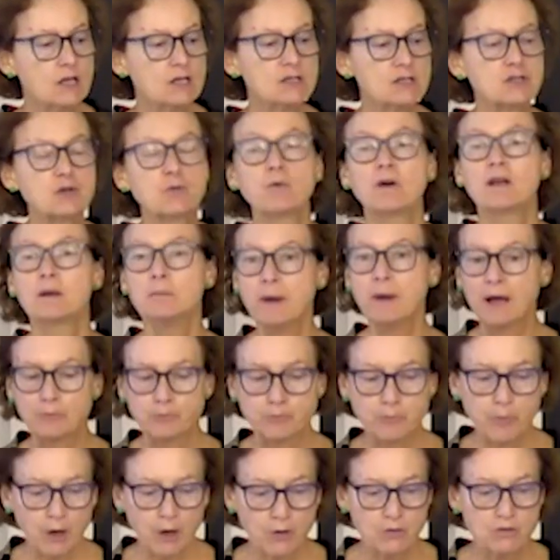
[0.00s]
So what
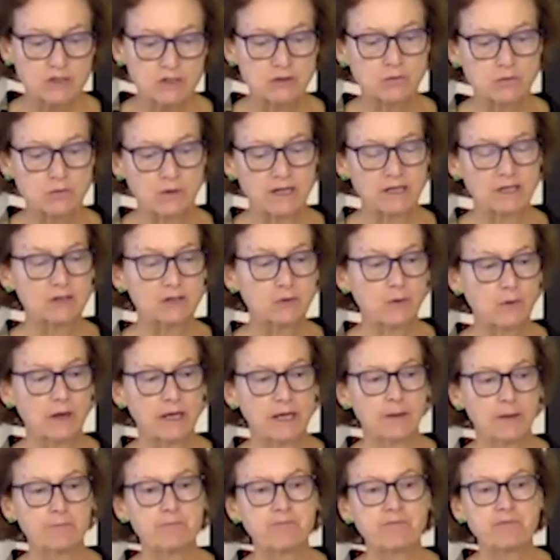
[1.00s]
about post
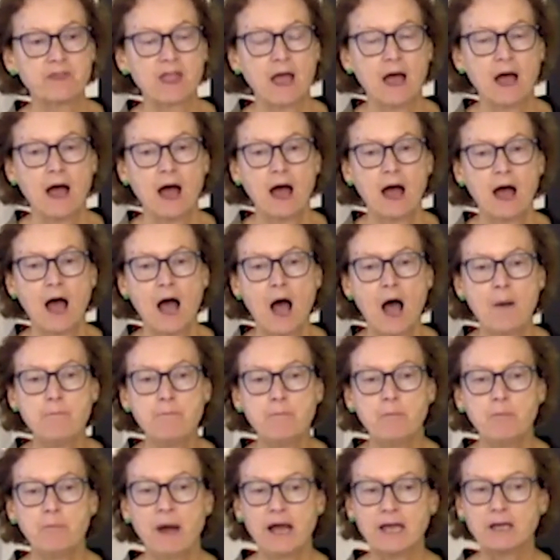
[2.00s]
2020?
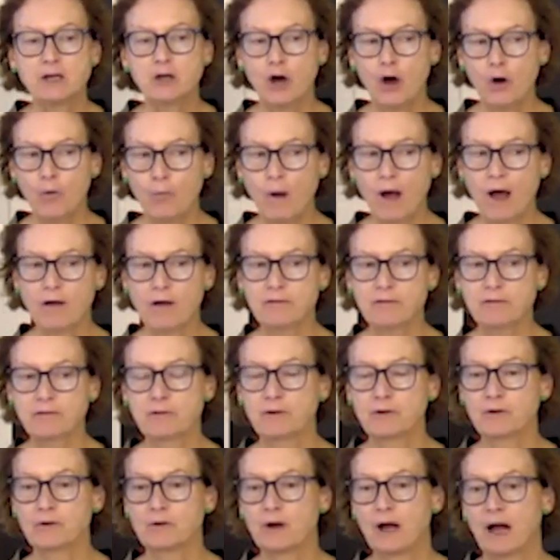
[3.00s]
Um, my
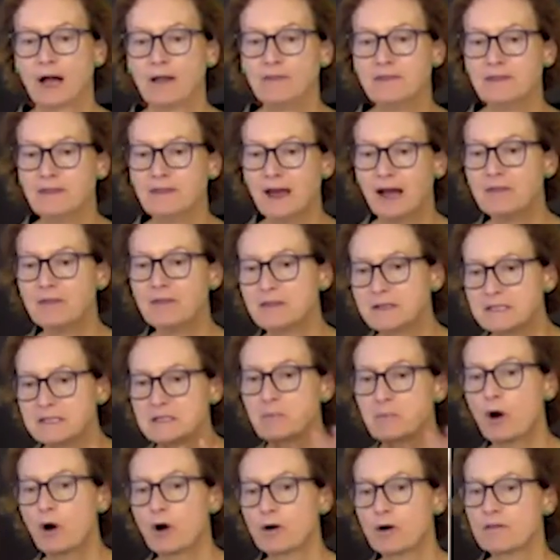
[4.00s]
co-author on, on
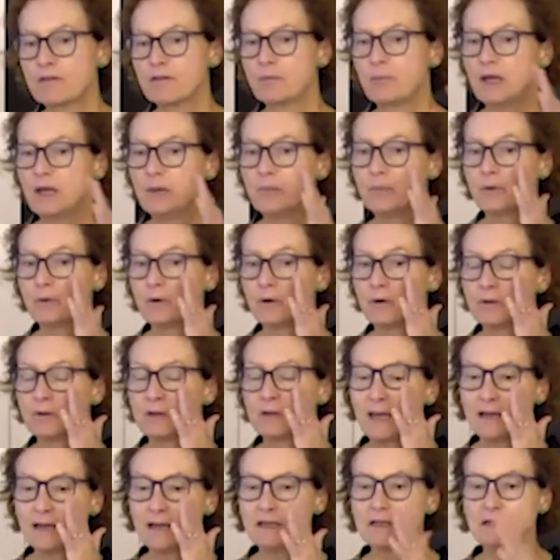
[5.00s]
this part of the paper,
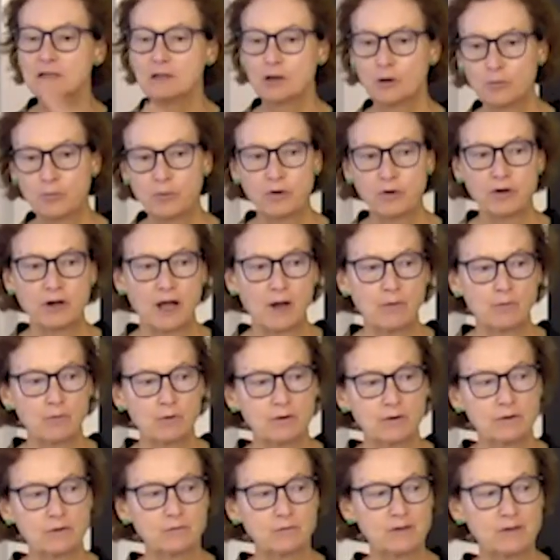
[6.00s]
Kelley Loper and I,
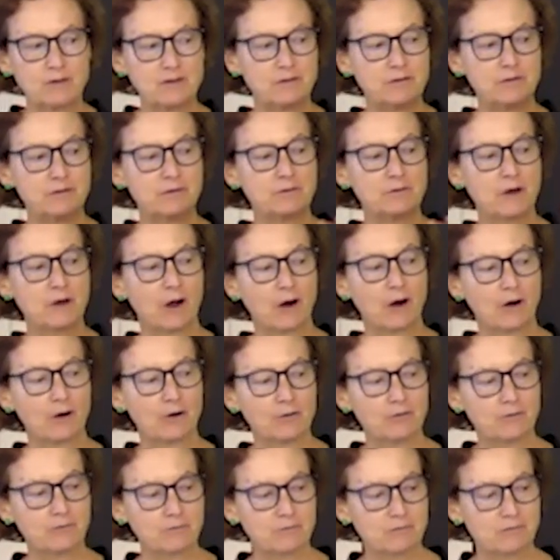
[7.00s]
we, we
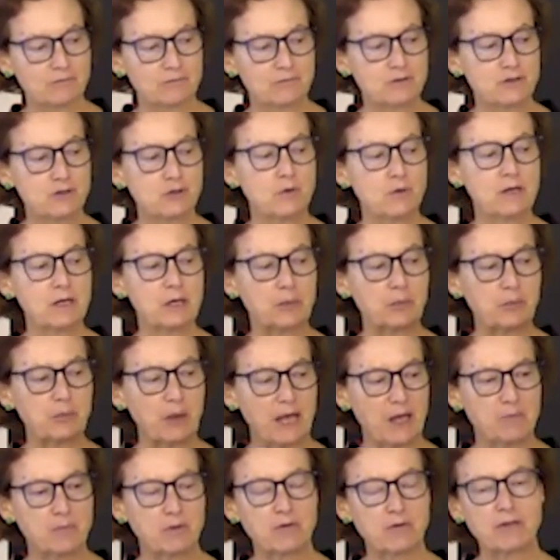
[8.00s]
are doing a
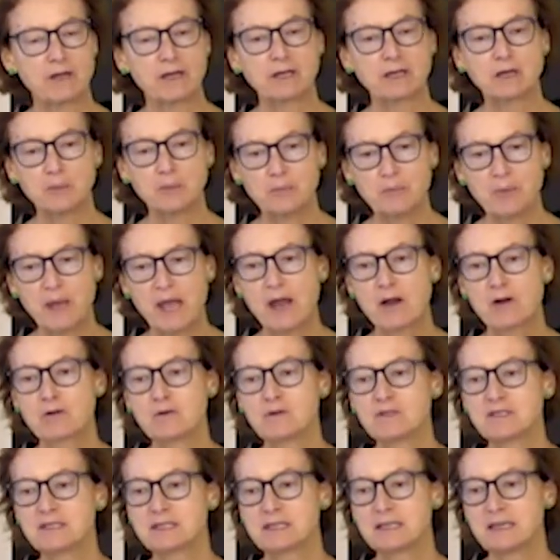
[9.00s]
paper that
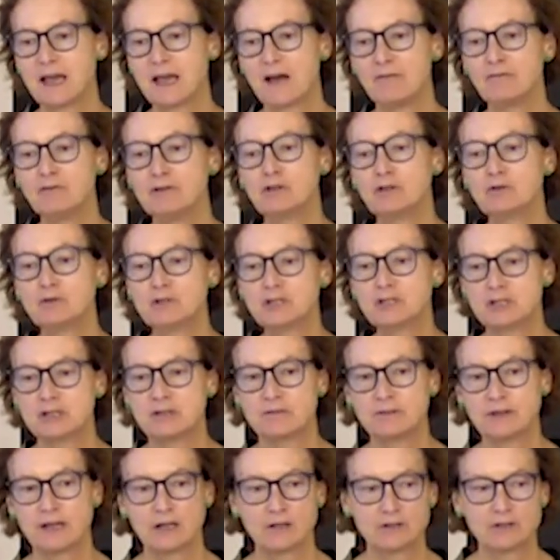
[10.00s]
compares the evolution
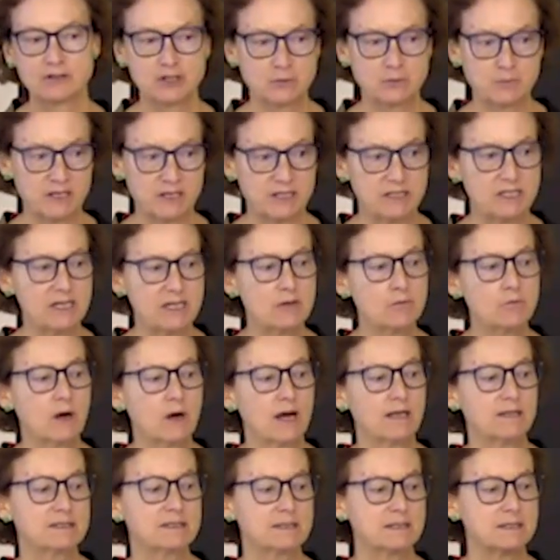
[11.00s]
of LGBT
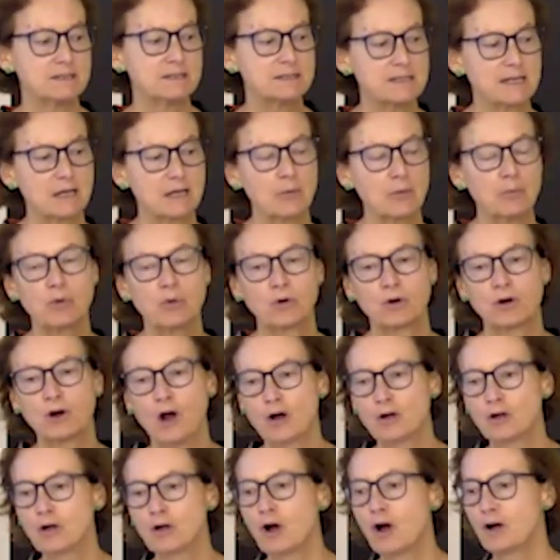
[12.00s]
rights in Singapore,
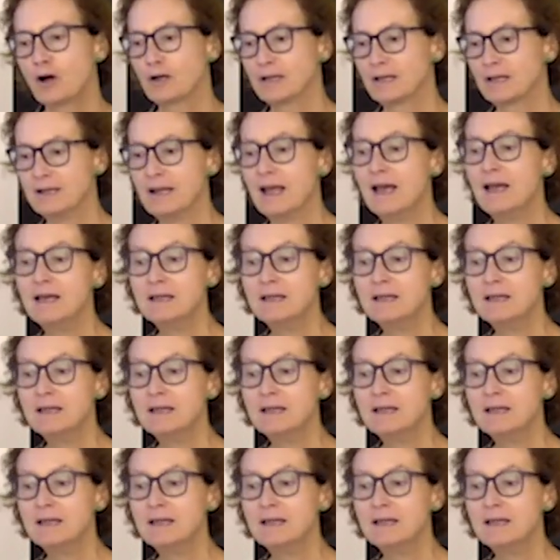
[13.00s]
Hong Kong, and